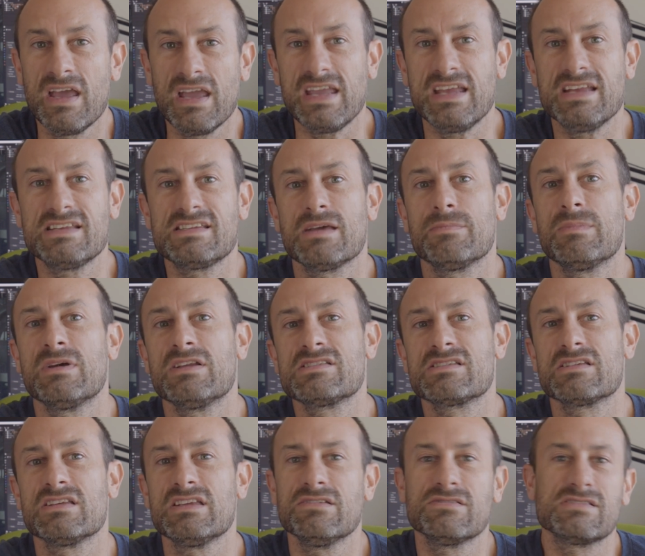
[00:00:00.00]
Each
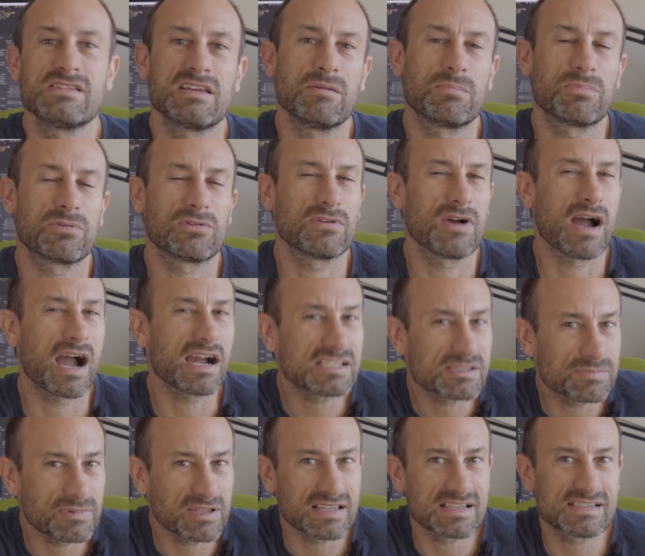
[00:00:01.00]
image using
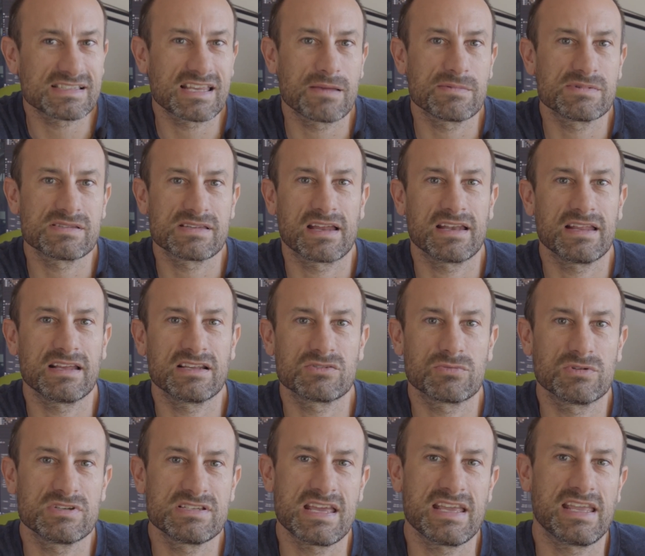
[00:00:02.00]
approximately the same settings
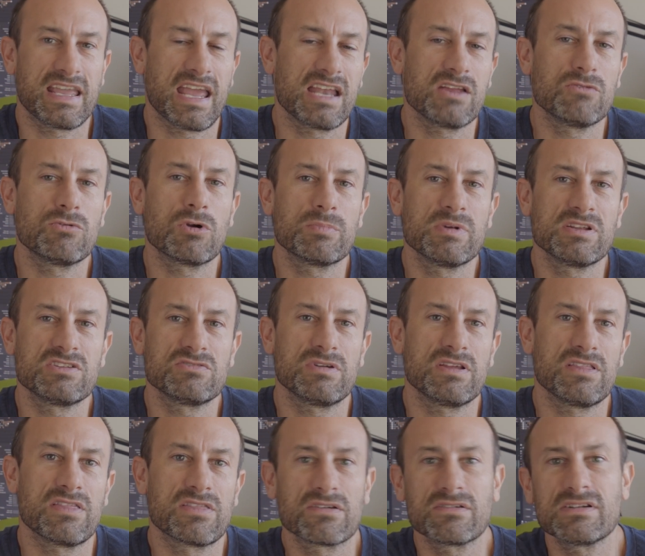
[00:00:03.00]
would take anywhere
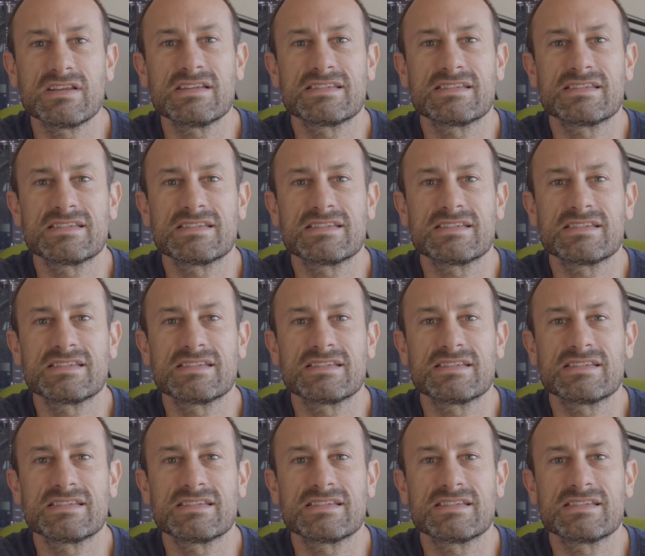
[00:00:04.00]
between 30